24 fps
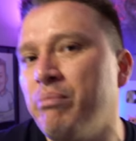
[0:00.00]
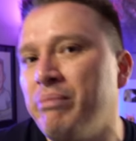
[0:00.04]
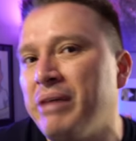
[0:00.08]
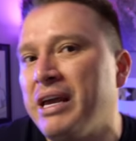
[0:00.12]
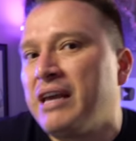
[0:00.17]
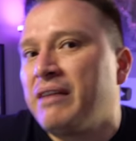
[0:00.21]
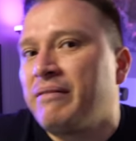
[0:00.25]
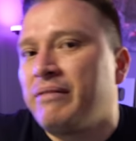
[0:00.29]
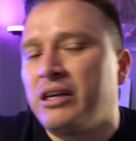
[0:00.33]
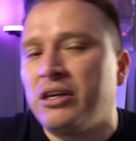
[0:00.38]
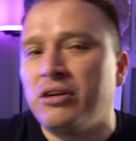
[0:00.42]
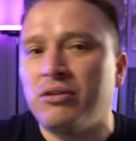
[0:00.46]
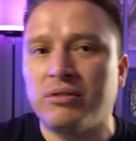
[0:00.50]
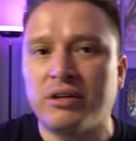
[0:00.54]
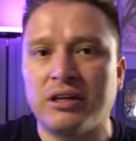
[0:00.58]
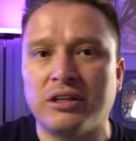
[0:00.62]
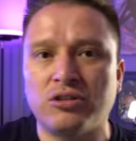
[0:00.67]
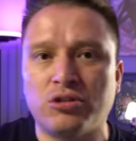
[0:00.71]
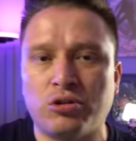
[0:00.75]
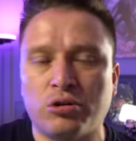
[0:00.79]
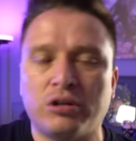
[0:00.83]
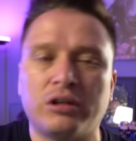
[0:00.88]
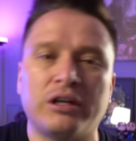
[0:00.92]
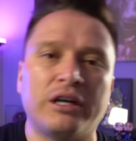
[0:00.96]
maybe you can
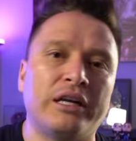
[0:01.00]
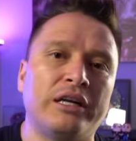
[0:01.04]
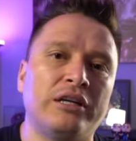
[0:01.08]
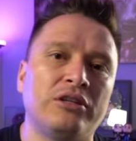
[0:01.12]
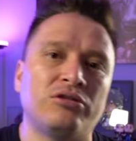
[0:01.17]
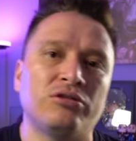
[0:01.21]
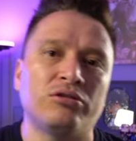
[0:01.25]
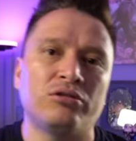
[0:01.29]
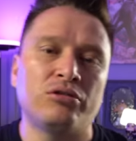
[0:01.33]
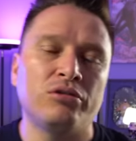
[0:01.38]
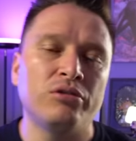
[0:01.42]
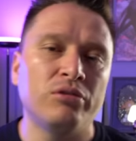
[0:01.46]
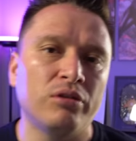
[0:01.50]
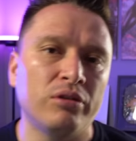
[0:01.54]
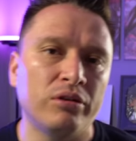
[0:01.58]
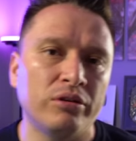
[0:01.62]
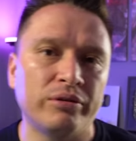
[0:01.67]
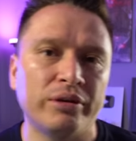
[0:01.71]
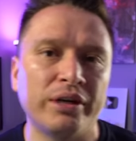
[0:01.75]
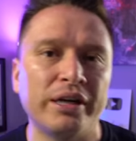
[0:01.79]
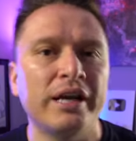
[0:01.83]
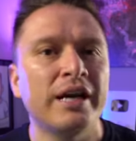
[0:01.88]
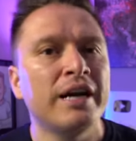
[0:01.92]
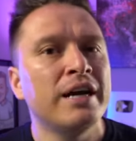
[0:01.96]
turn it into
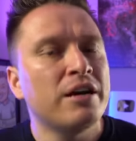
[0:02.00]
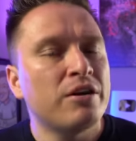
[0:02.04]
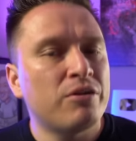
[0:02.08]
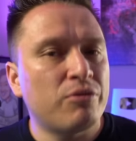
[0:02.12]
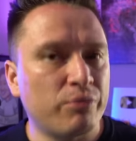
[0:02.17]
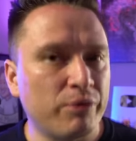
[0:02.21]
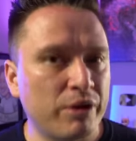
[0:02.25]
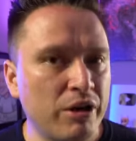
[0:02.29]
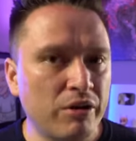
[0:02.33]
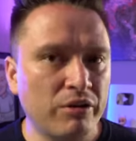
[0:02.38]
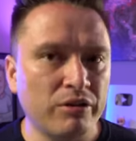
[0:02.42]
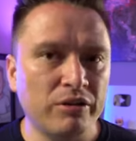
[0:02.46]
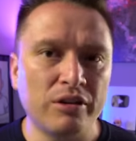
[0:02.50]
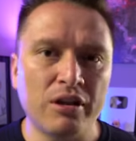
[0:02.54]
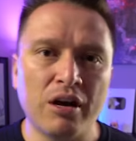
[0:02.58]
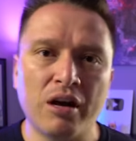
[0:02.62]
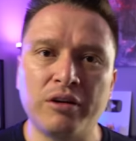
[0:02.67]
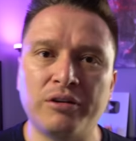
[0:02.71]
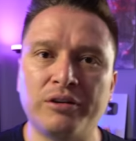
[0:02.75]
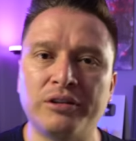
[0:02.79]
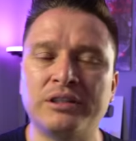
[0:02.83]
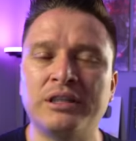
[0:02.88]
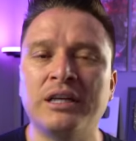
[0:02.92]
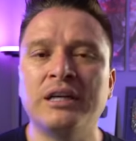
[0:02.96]
$200,
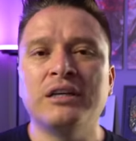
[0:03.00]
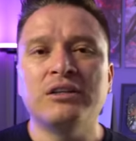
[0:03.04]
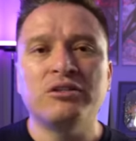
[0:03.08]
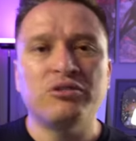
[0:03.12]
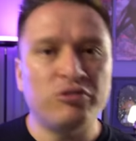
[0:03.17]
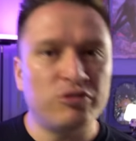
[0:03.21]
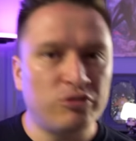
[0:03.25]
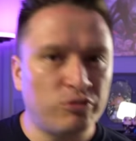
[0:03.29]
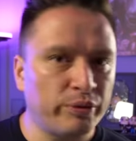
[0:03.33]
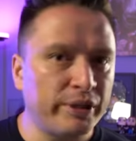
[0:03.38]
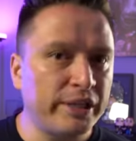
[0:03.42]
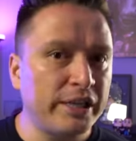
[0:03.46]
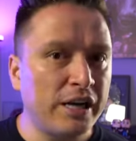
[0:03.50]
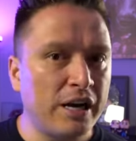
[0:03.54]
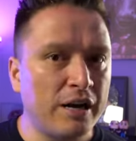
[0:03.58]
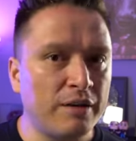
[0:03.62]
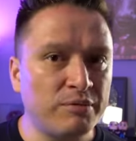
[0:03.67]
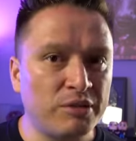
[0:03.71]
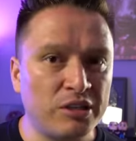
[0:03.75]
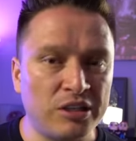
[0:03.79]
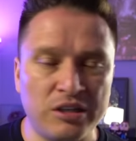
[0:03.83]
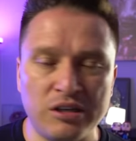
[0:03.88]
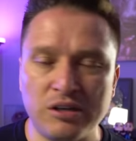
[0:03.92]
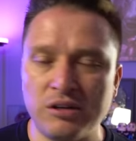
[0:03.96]
$300. So it's really
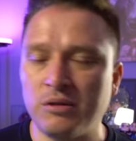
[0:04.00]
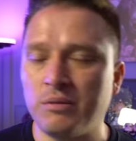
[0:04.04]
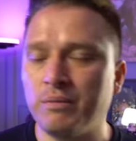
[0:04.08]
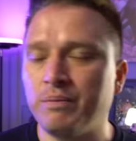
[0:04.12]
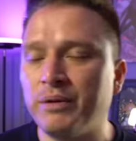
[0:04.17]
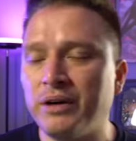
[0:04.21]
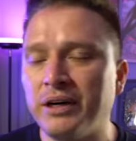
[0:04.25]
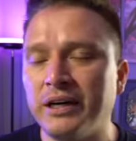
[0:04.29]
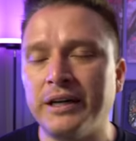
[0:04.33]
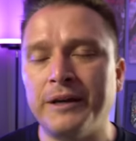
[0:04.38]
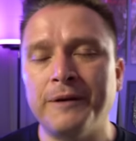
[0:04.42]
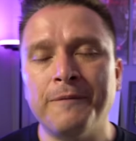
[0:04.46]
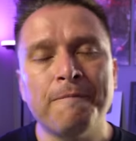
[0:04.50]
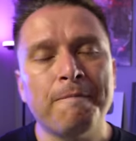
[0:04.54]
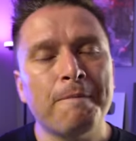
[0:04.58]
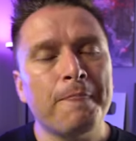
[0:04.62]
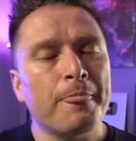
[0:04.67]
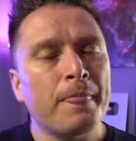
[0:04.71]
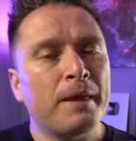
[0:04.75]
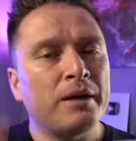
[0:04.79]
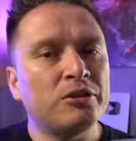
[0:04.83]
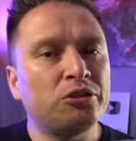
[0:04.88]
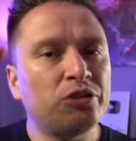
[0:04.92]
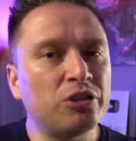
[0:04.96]
up to you. But
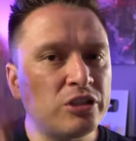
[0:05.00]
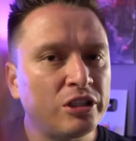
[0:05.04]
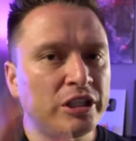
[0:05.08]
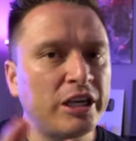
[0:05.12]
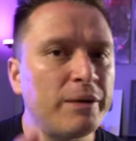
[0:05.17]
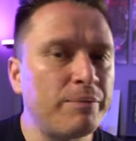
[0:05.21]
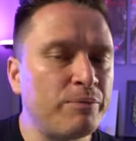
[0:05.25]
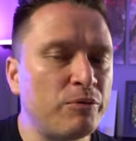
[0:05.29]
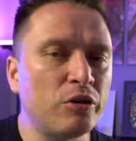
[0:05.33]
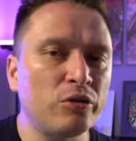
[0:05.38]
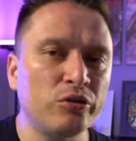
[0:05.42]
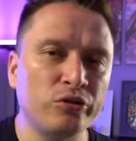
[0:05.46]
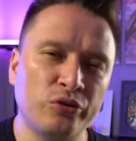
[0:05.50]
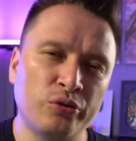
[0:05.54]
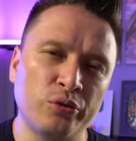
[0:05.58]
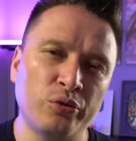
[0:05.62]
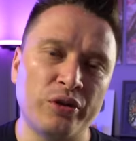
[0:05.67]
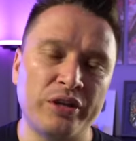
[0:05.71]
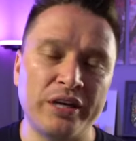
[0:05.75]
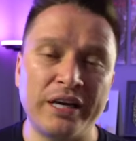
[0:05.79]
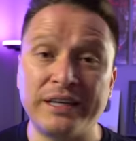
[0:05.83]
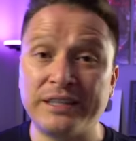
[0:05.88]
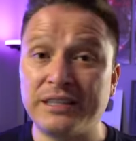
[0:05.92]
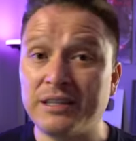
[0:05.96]
just keep those
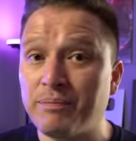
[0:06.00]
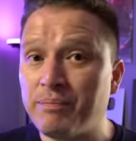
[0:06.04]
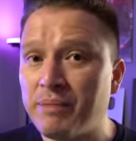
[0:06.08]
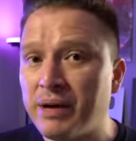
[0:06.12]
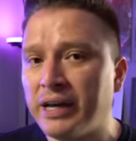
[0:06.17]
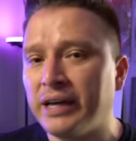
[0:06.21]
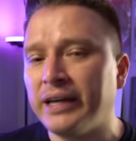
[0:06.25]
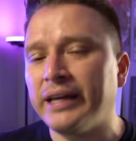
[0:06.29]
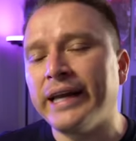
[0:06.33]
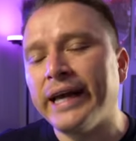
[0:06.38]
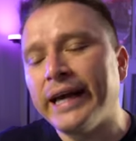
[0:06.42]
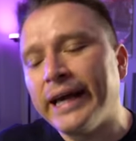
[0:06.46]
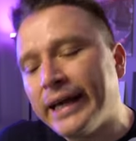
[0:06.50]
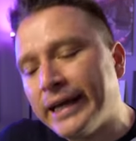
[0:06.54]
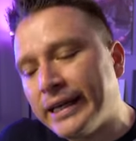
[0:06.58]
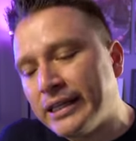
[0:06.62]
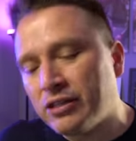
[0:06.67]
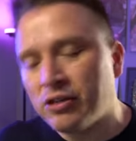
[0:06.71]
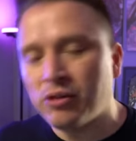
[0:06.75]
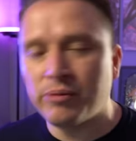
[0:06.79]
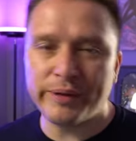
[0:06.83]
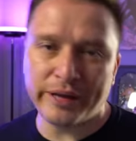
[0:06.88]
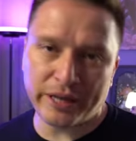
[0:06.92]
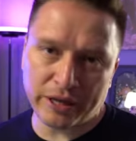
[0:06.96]
two things in mind
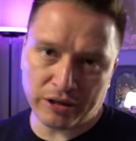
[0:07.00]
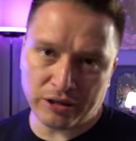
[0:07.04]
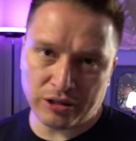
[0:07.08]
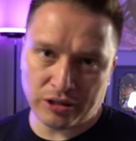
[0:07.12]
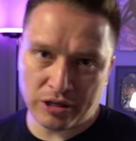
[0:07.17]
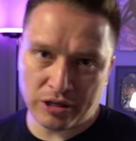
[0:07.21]
and you'll be good